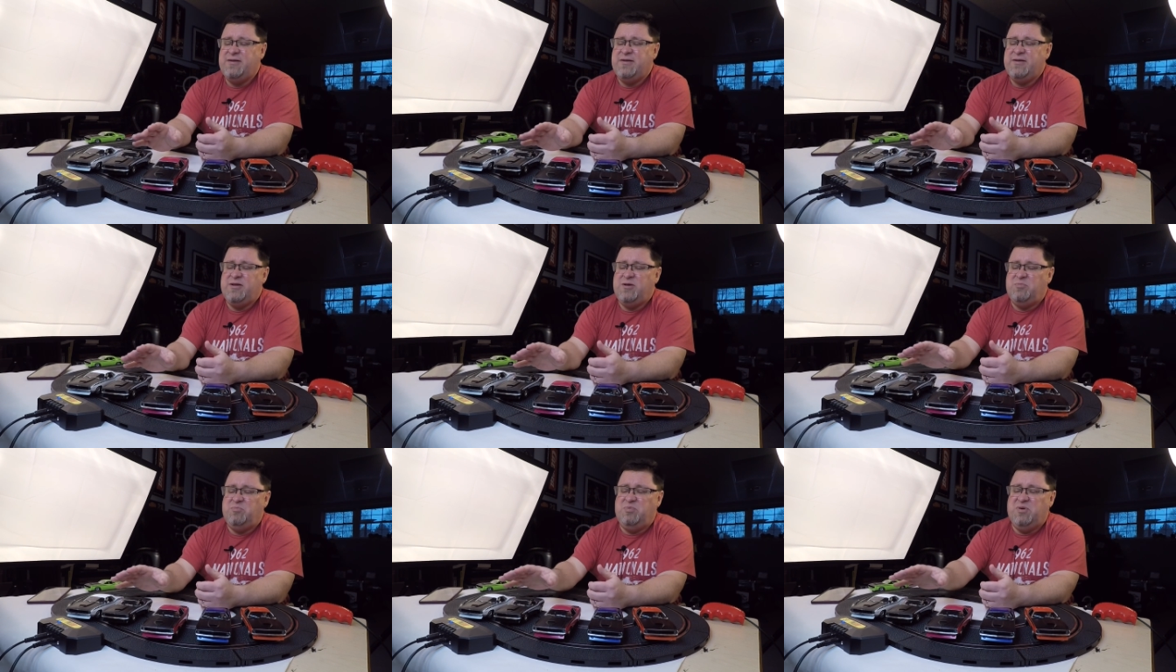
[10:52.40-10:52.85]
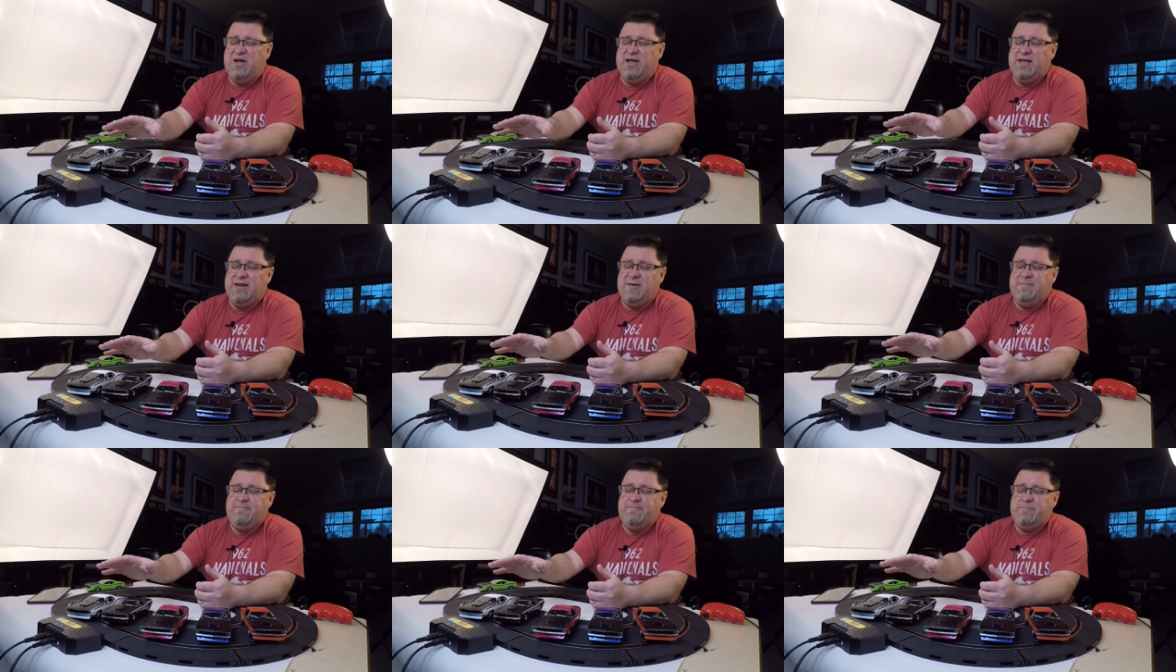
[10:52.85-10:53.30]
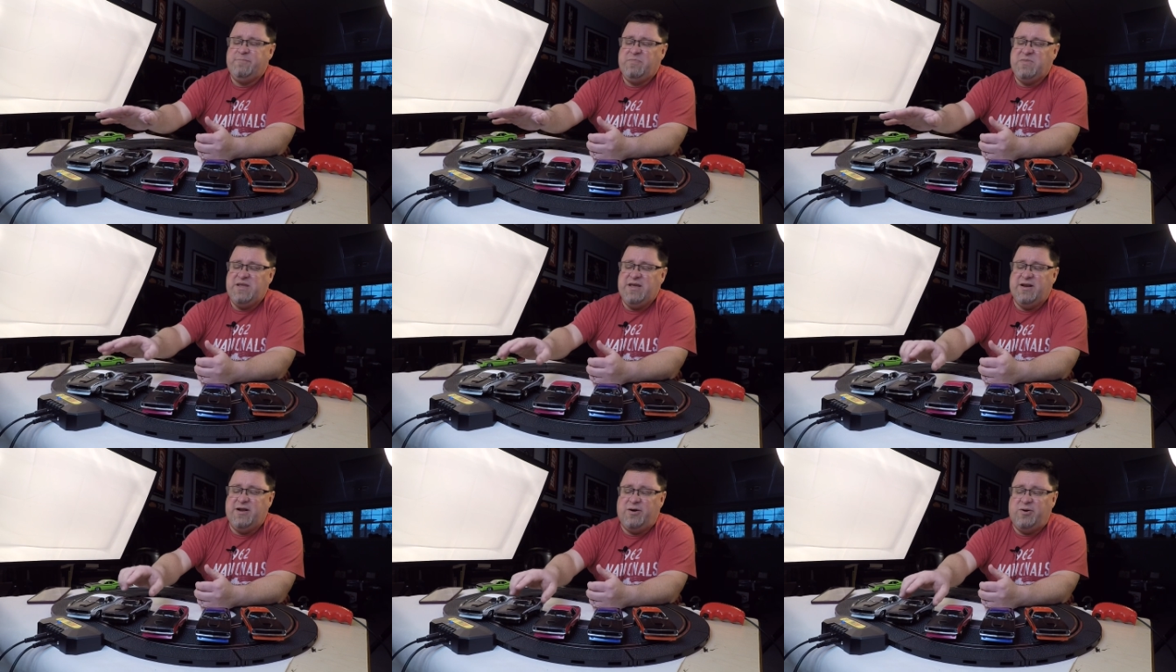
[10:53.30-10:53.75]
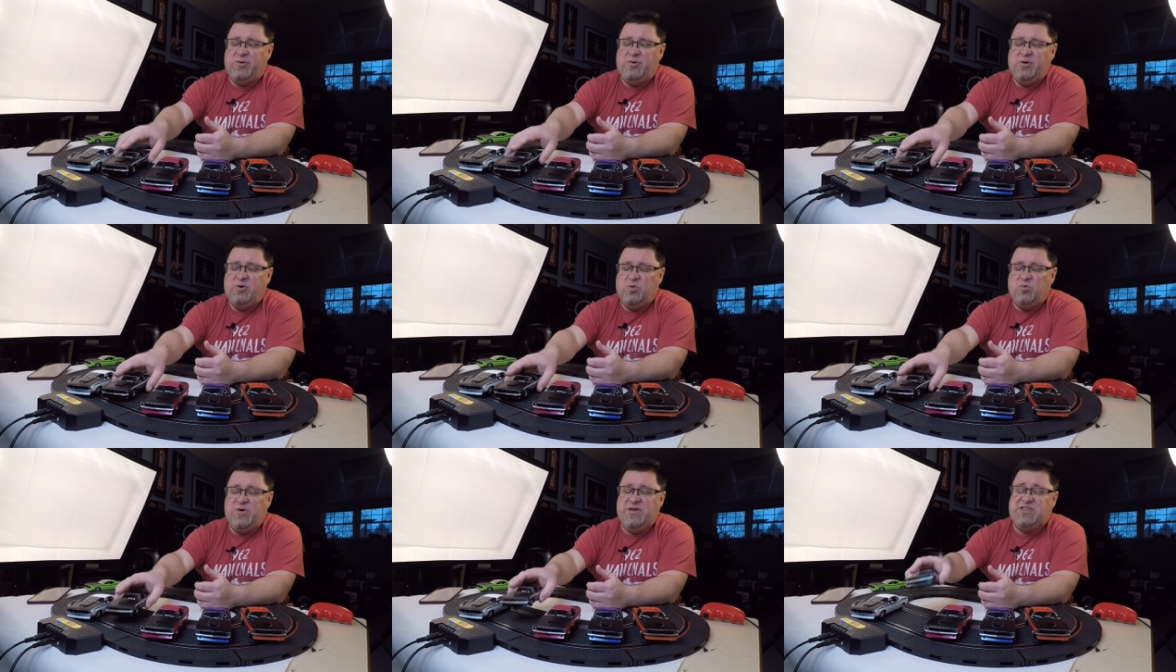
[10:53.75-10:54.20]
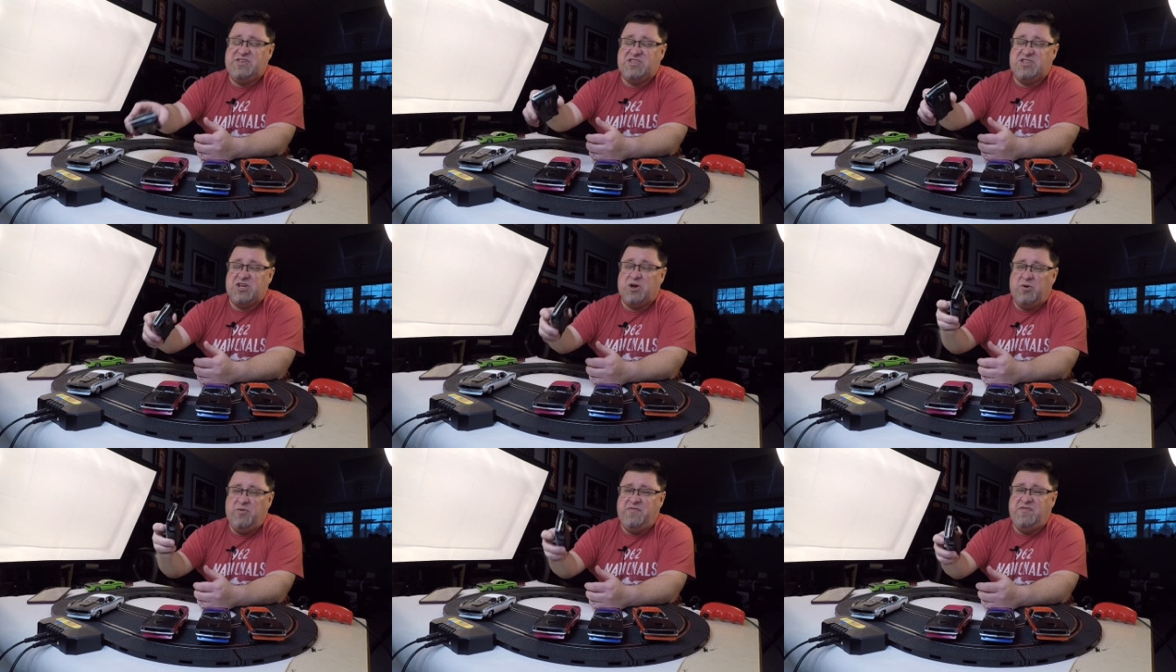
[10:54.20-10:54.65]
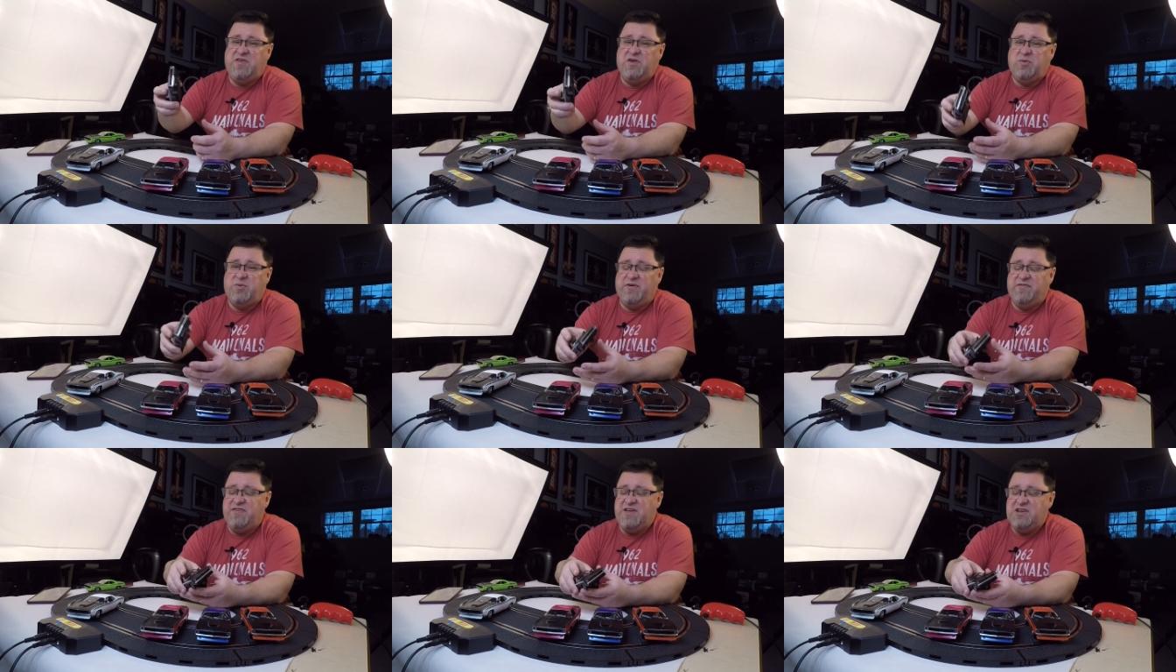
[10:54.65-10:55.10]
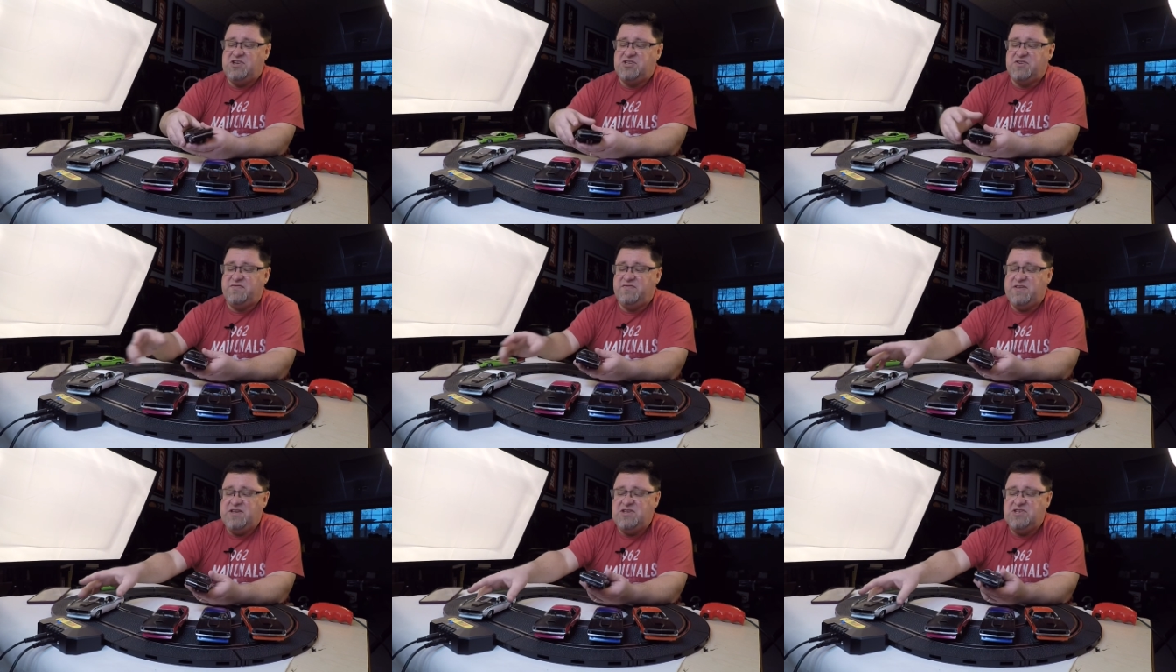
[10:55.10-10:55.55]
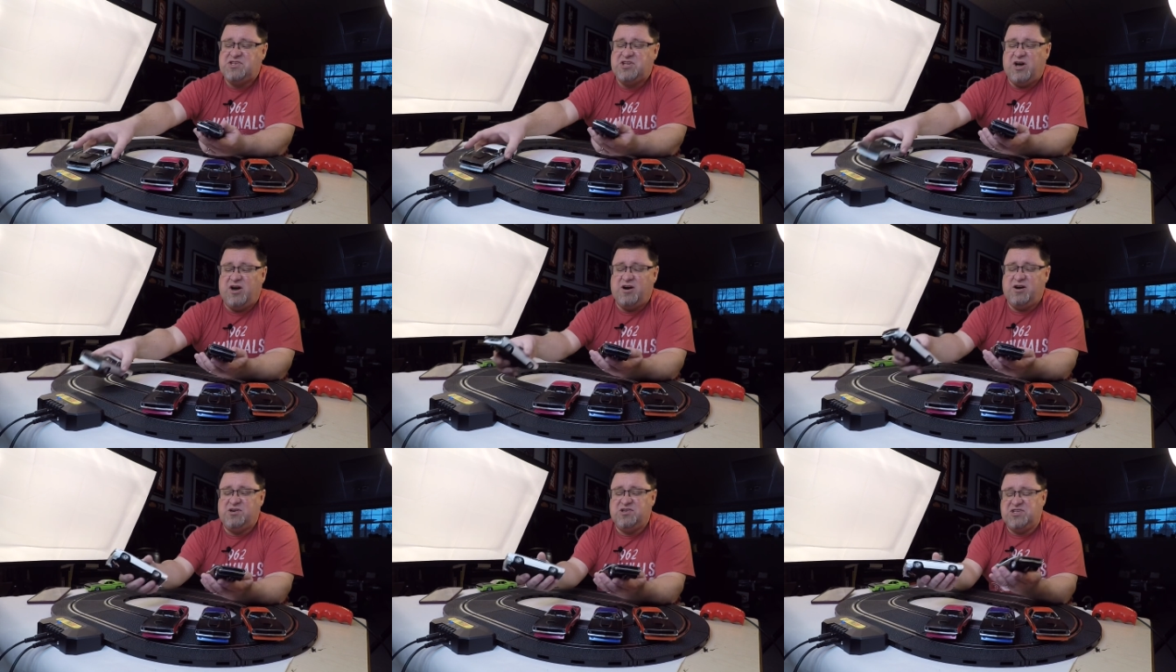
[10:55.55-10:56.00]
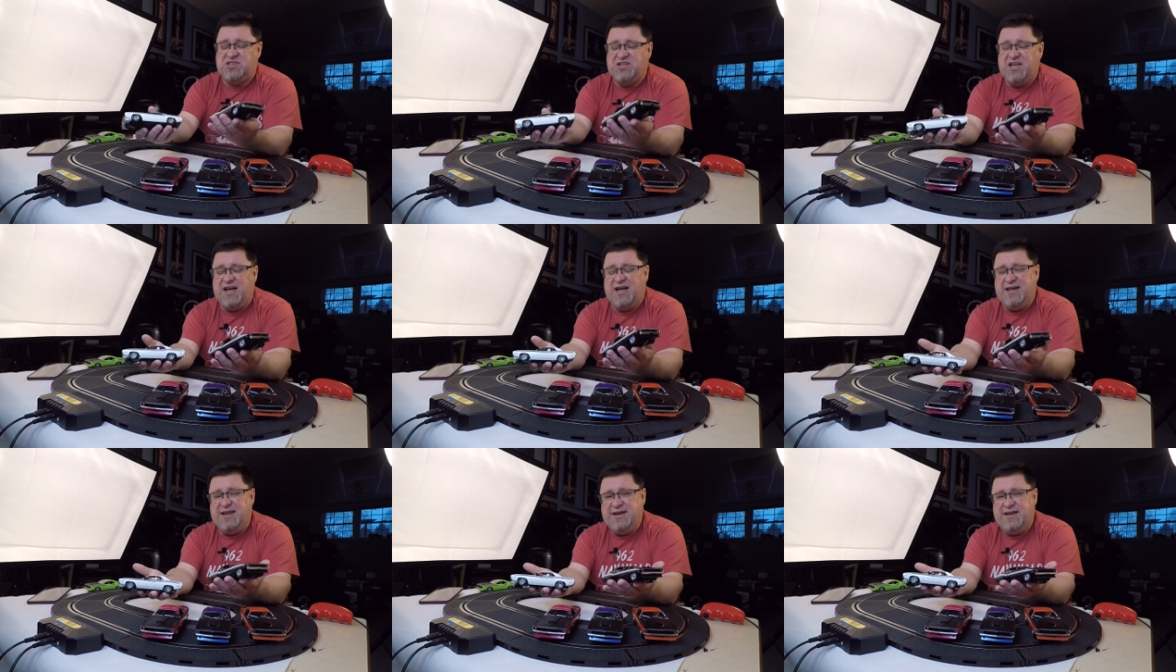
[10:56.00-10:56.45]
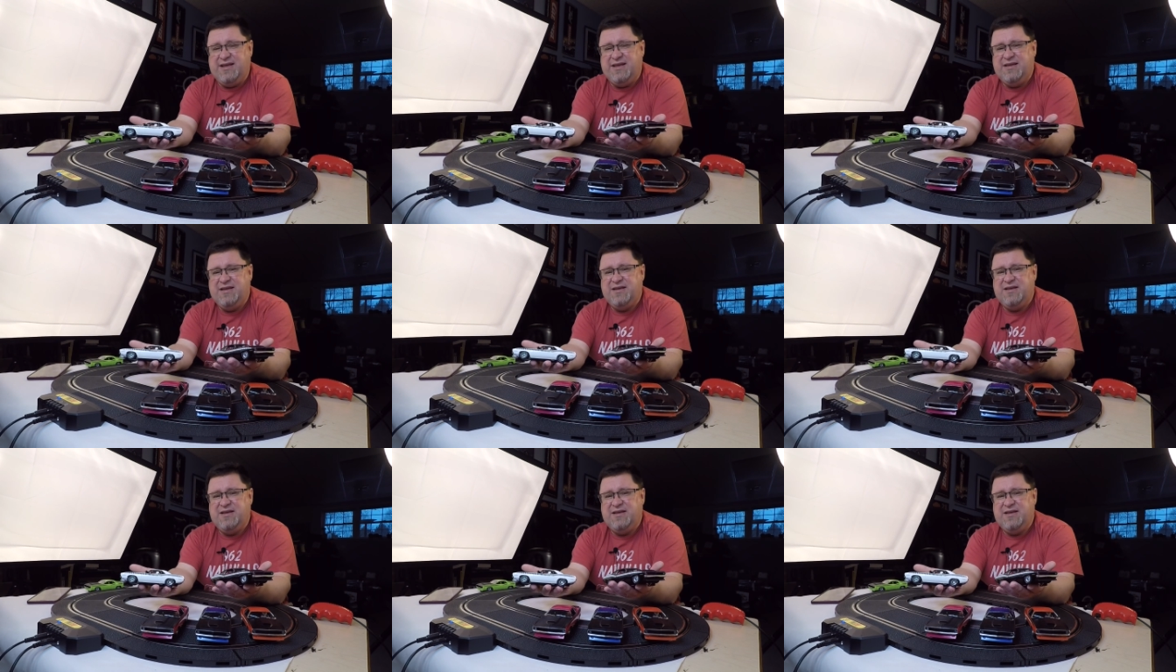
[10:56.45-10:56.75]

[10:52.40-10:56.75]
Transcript: But, you know, with so few of each of these cars done,